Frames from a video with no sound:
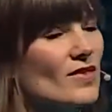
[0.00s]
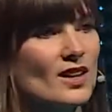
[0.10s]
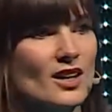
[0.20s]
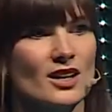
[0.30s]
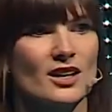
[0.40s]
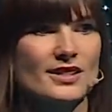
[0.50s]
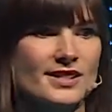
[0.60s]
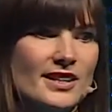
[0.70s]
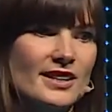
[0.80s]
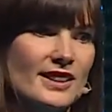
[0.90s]
uh,
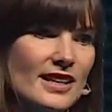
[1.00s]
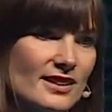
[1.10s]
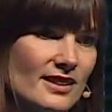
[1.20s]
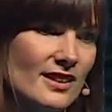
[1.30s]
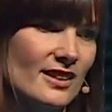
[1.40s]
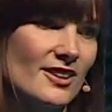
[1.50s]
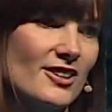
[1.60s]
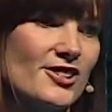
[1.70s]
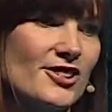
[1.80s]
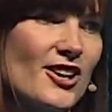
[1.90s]
decided that uh, the
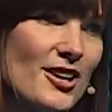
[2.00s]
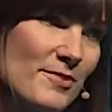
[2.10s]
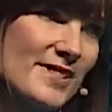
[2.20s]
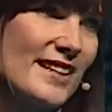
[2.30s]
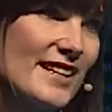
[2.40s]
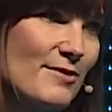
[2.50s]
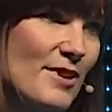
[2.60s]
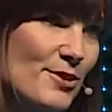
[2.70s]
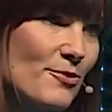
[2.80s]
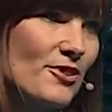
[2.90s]
startup scene is
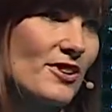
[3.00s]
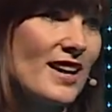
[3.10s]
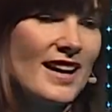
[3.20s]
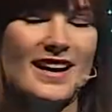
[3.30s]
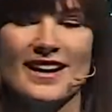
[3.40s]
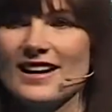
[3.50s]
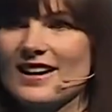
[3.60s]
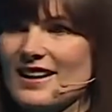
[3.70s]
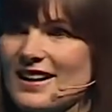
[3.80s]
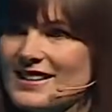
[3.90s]
much more uh,
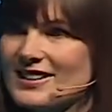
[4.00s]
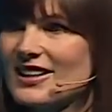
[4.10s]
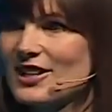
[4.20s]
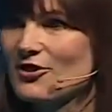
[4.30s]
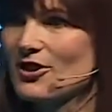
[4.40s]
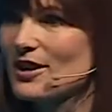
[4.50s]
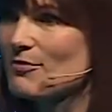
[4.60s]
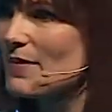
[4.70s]
exciting for him,